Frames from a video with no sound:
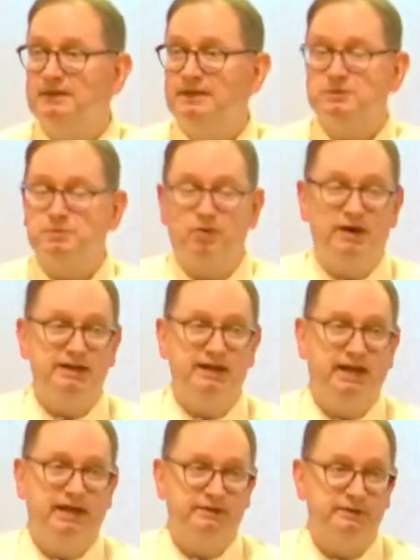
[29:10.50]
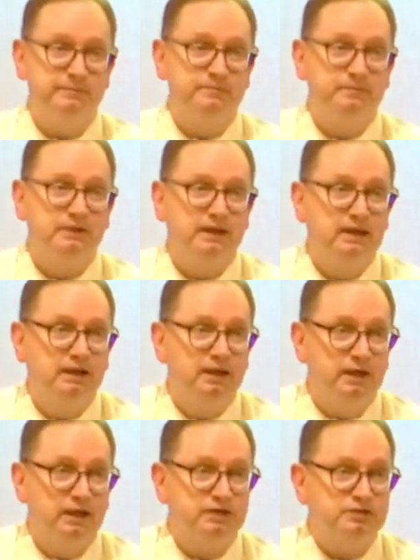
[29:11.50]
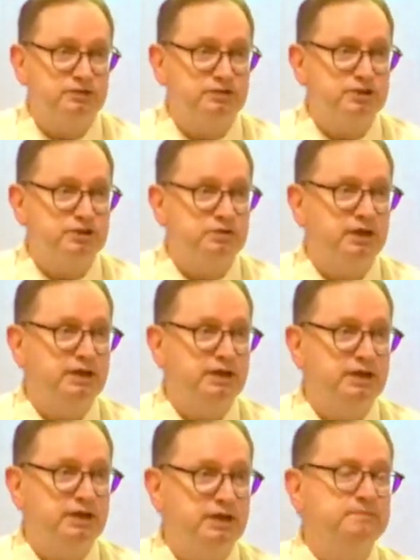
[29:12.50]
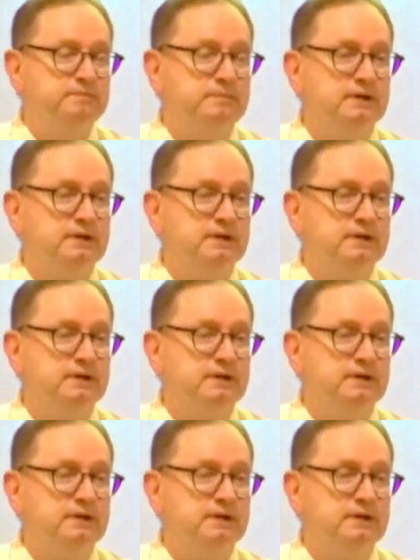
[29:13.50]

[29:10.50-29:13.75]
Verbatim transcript: Let's pray together. Ushers, you come.